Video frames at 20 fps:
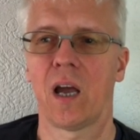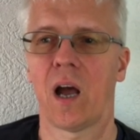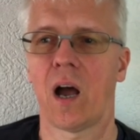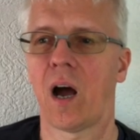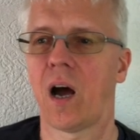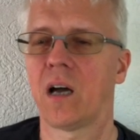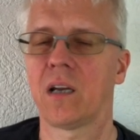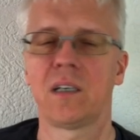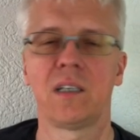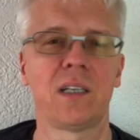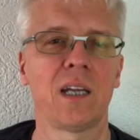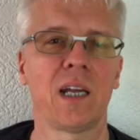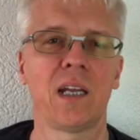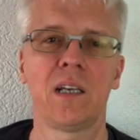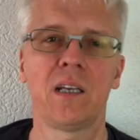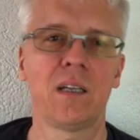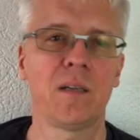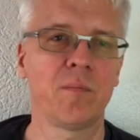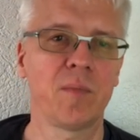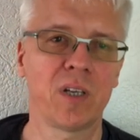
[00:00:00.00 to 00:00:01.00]
our
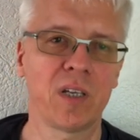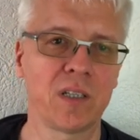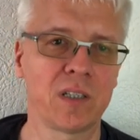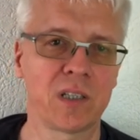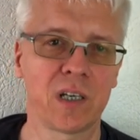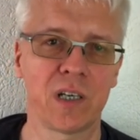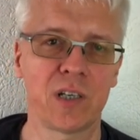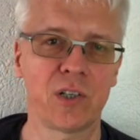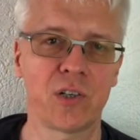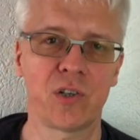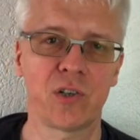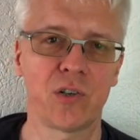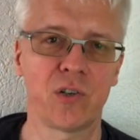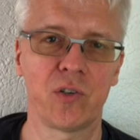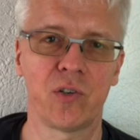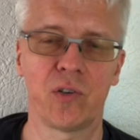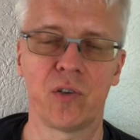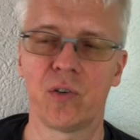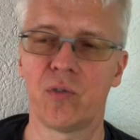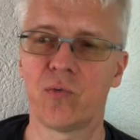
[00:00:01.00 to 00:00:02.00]
daily
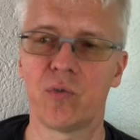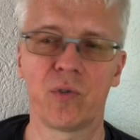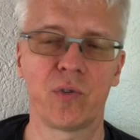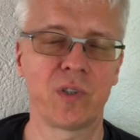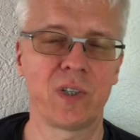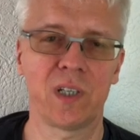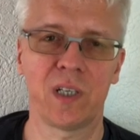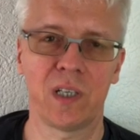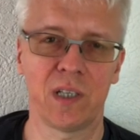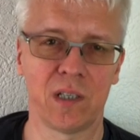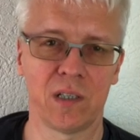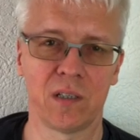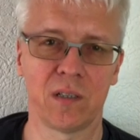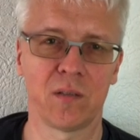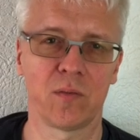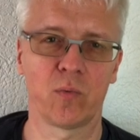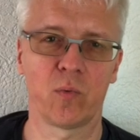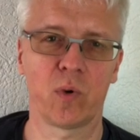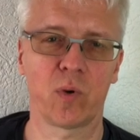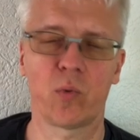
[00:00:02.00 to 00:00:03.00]
meditation routine,
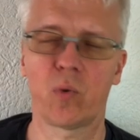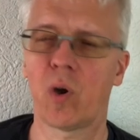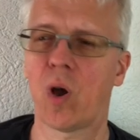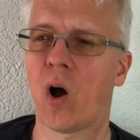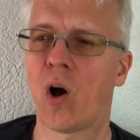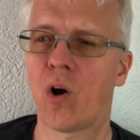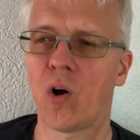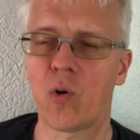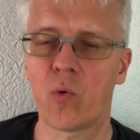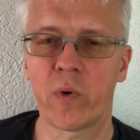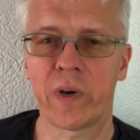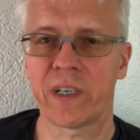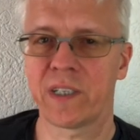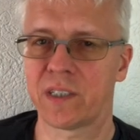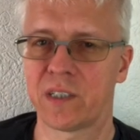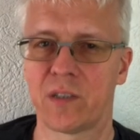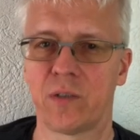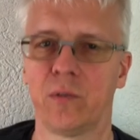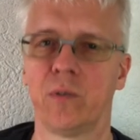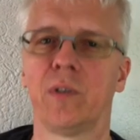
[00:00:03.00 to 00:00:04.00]
what we always
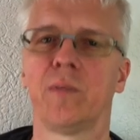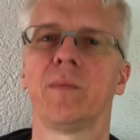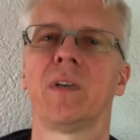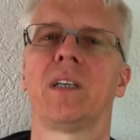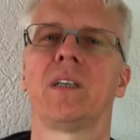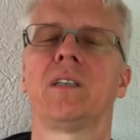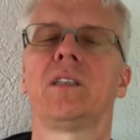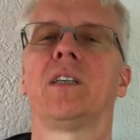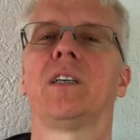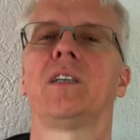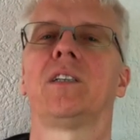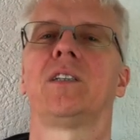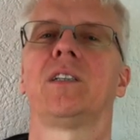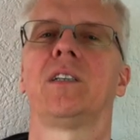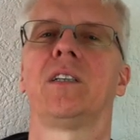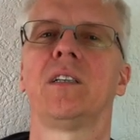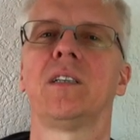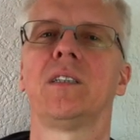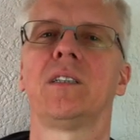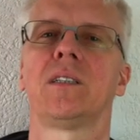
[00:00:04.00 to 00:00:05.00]
do in meditation,
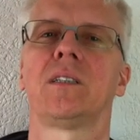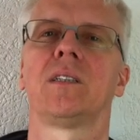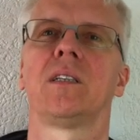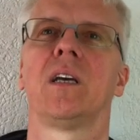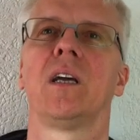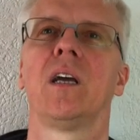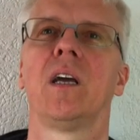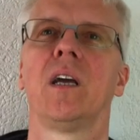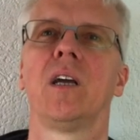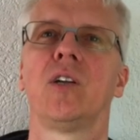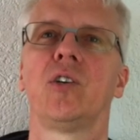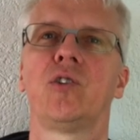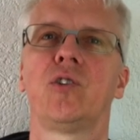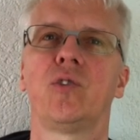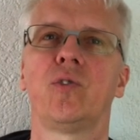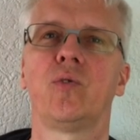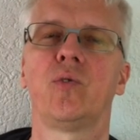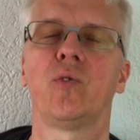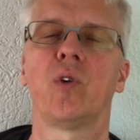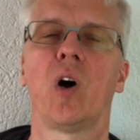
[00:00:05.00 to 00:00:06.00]
is
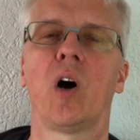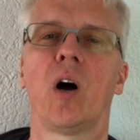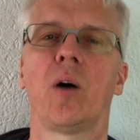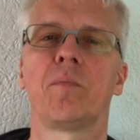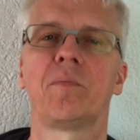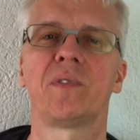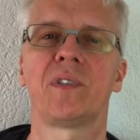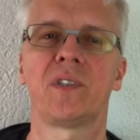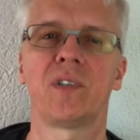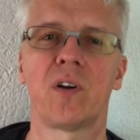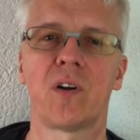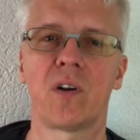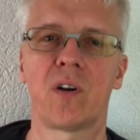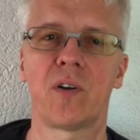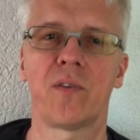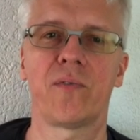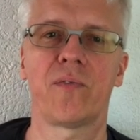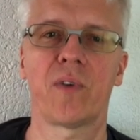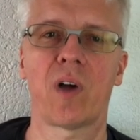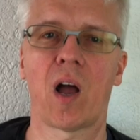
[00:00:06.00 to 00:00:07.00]
to
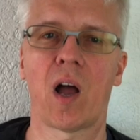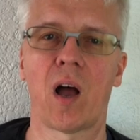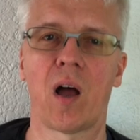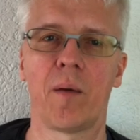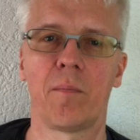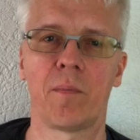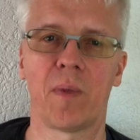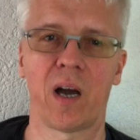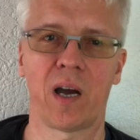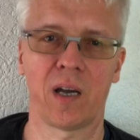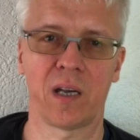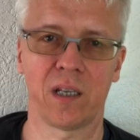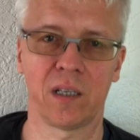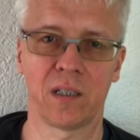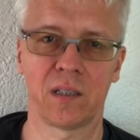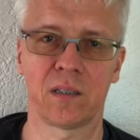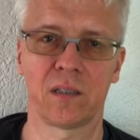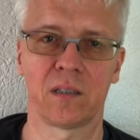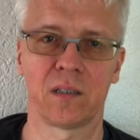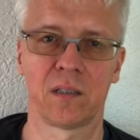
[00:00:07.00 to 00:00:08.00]
observe our
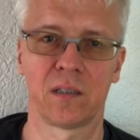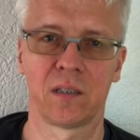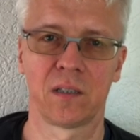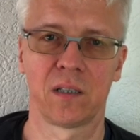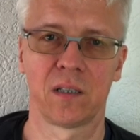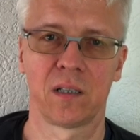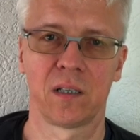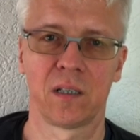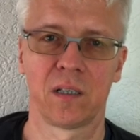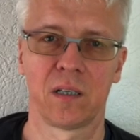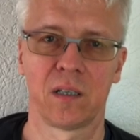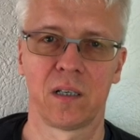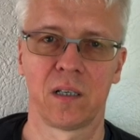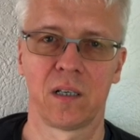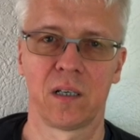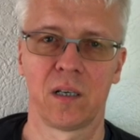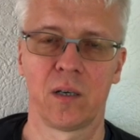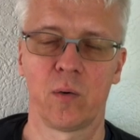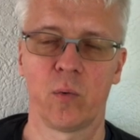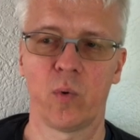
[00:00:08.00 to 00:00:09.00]
mind
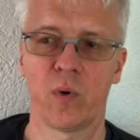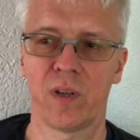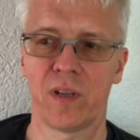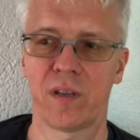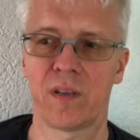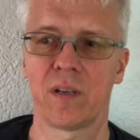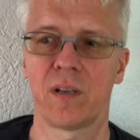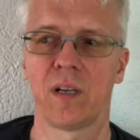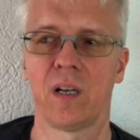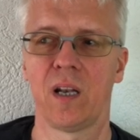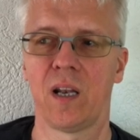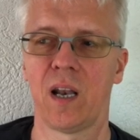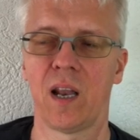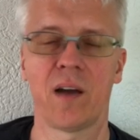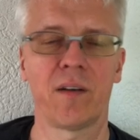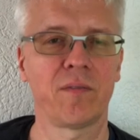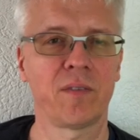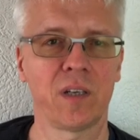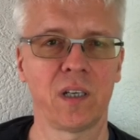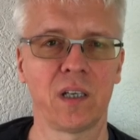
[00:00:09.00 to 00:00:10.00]
with
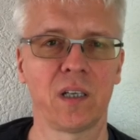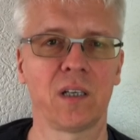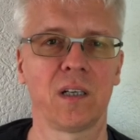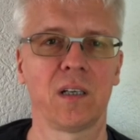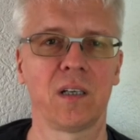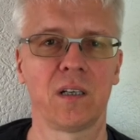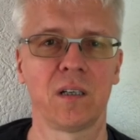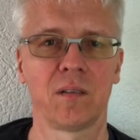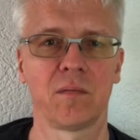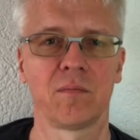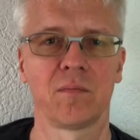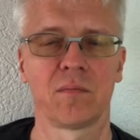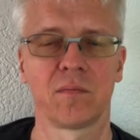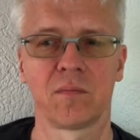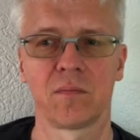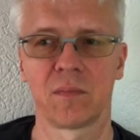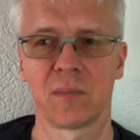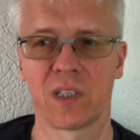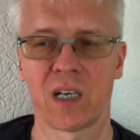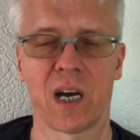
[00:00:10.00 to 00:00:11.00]
loving
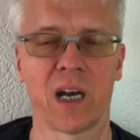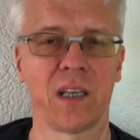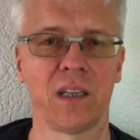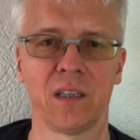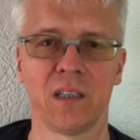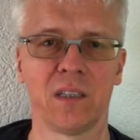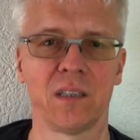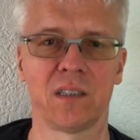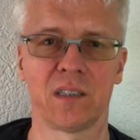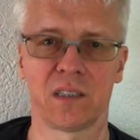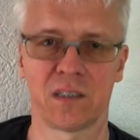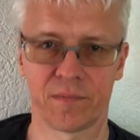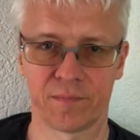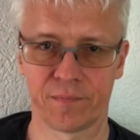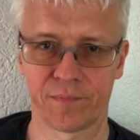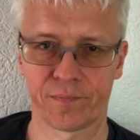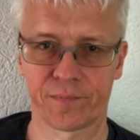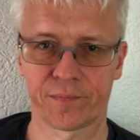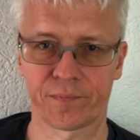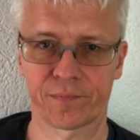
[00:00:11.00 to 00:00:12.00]
kindness,
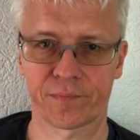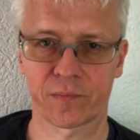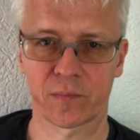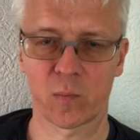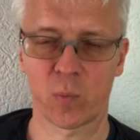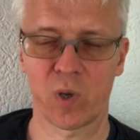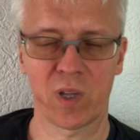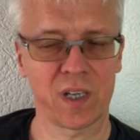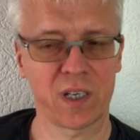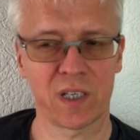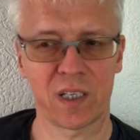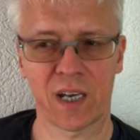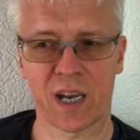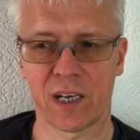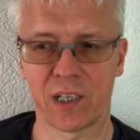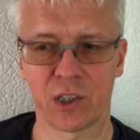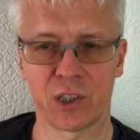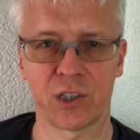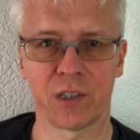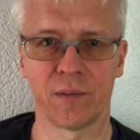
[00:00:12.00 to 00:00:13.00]
with
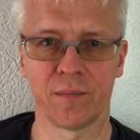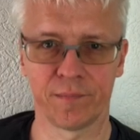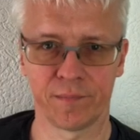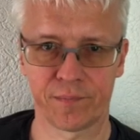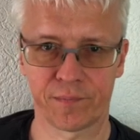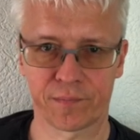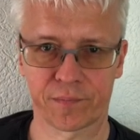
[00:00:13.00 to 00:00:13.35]
attention.